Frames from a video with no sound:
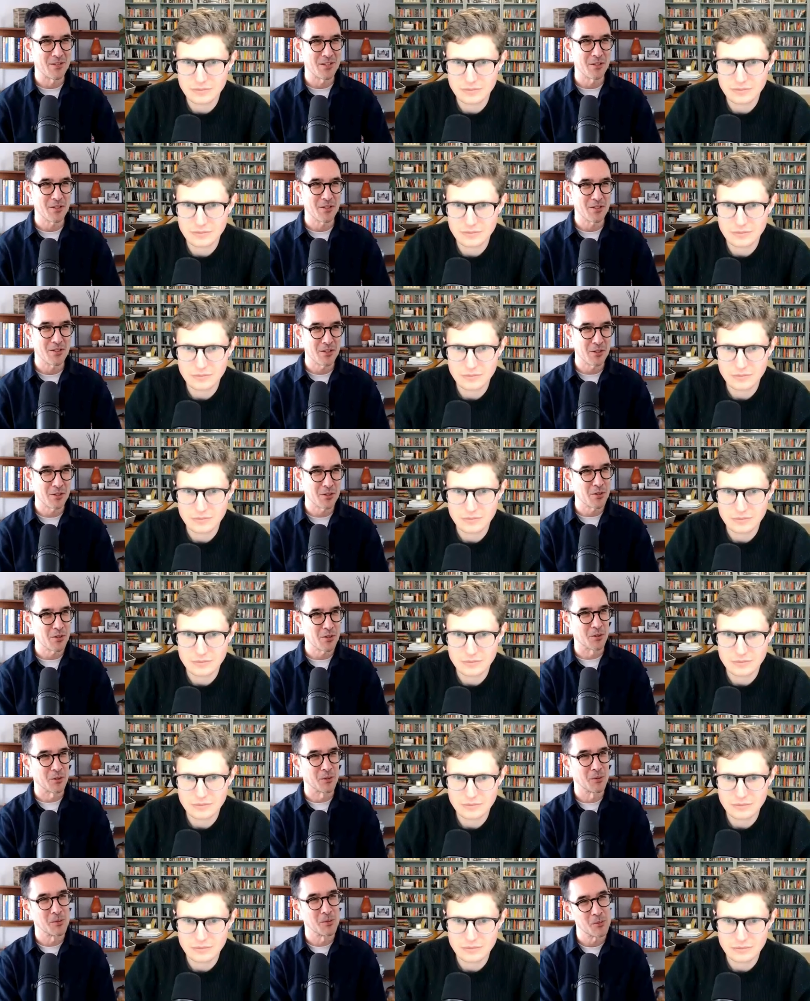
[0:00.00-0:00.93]
Speaker 1: So so
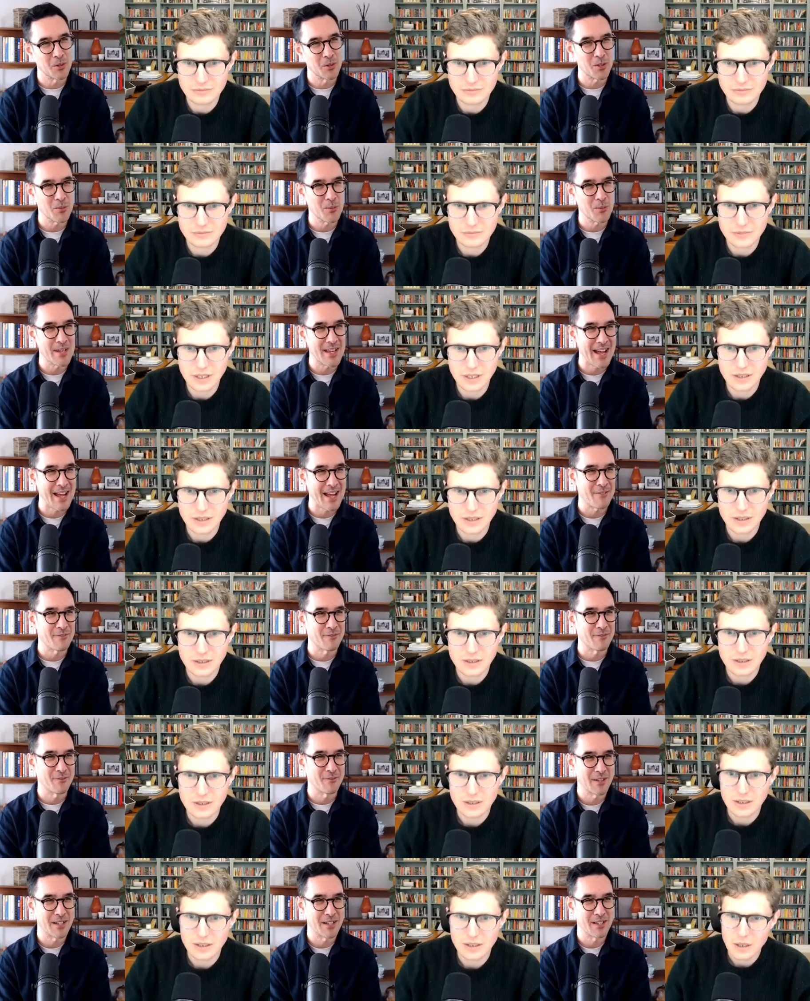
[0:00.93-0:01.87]
Google, what do we have
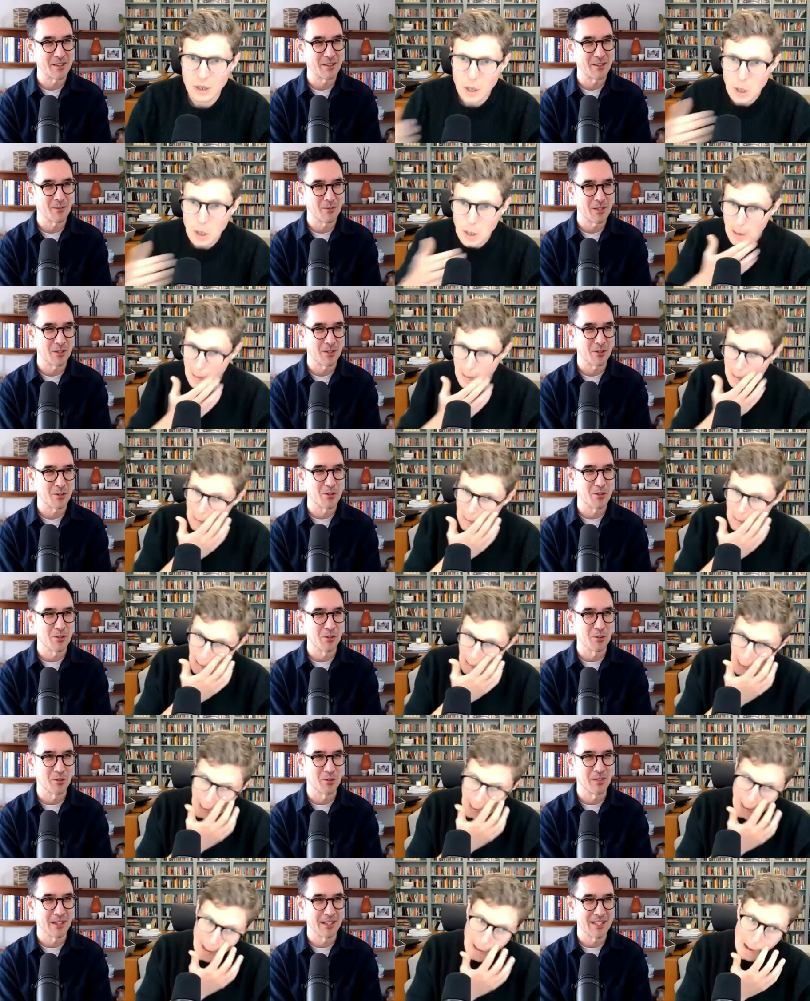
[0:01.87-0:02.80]
with, with
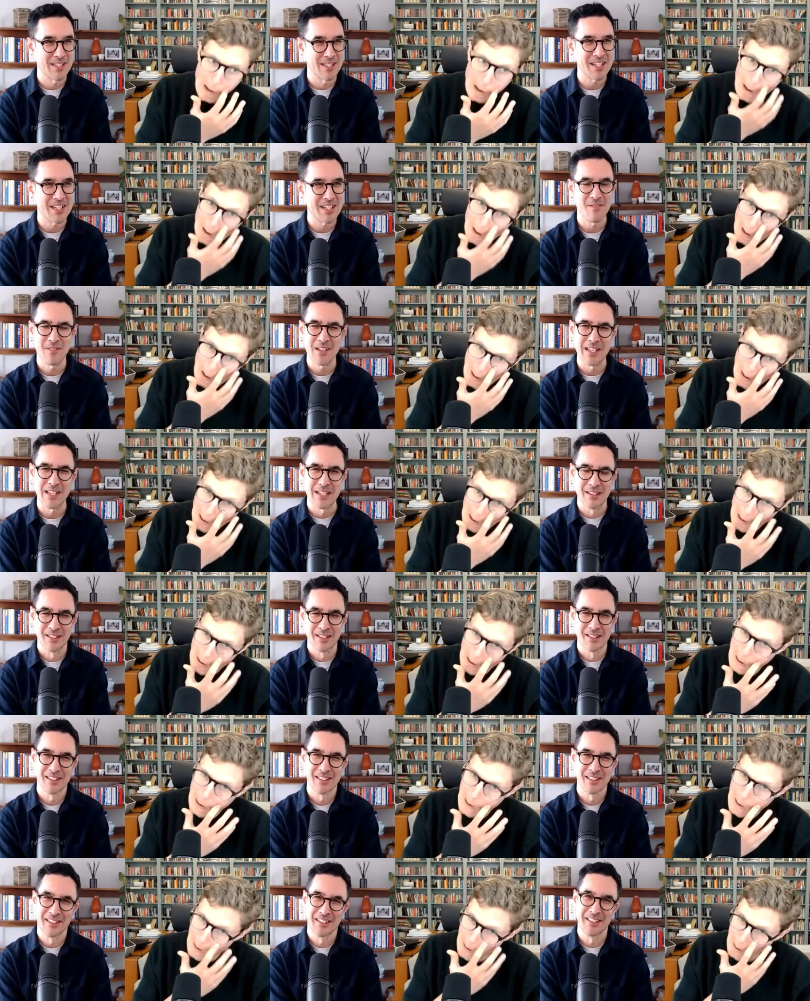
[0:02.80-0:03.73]
Google and T V?
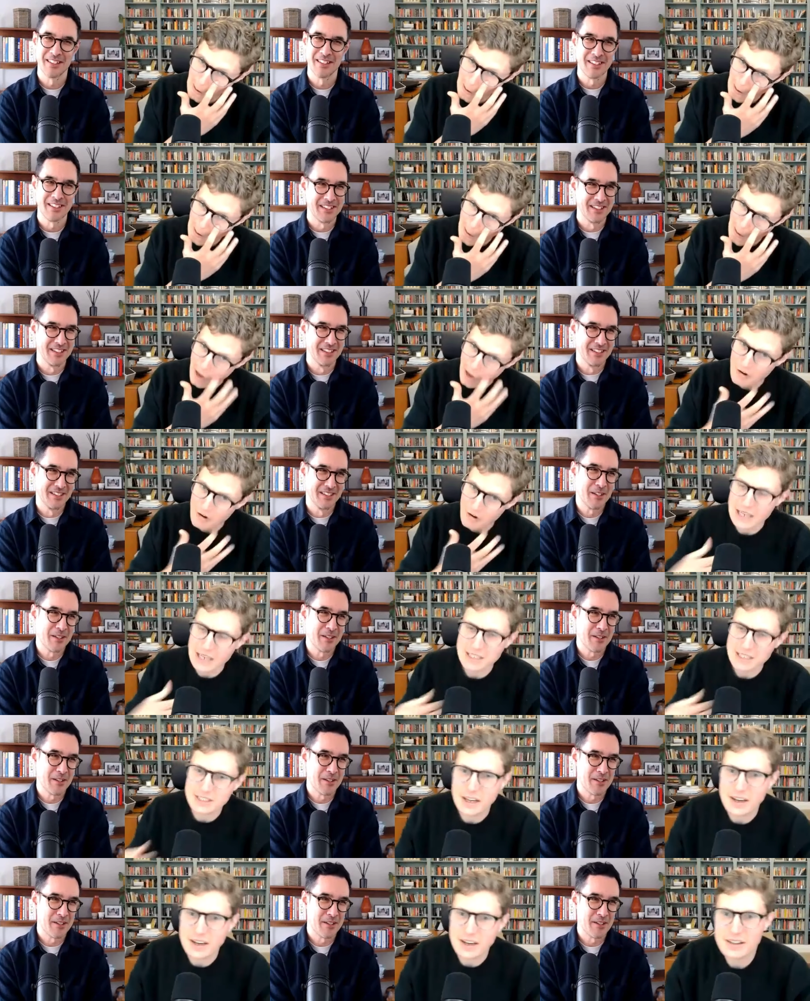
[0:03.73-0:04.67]
All
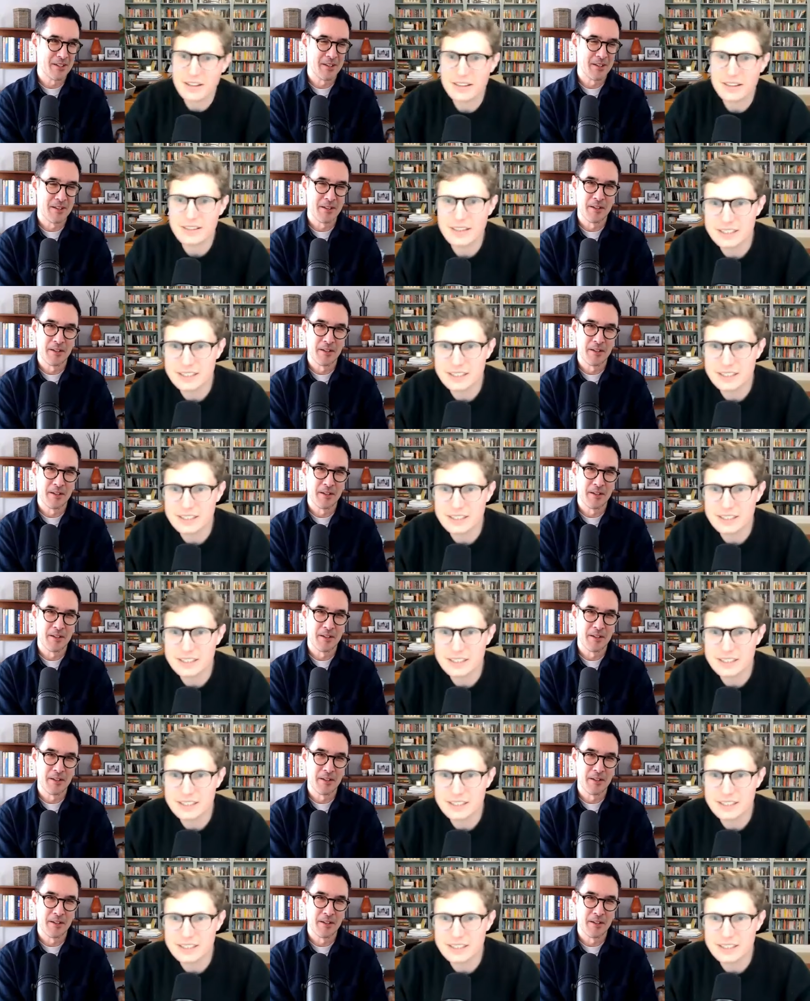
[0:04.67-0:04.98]
right. So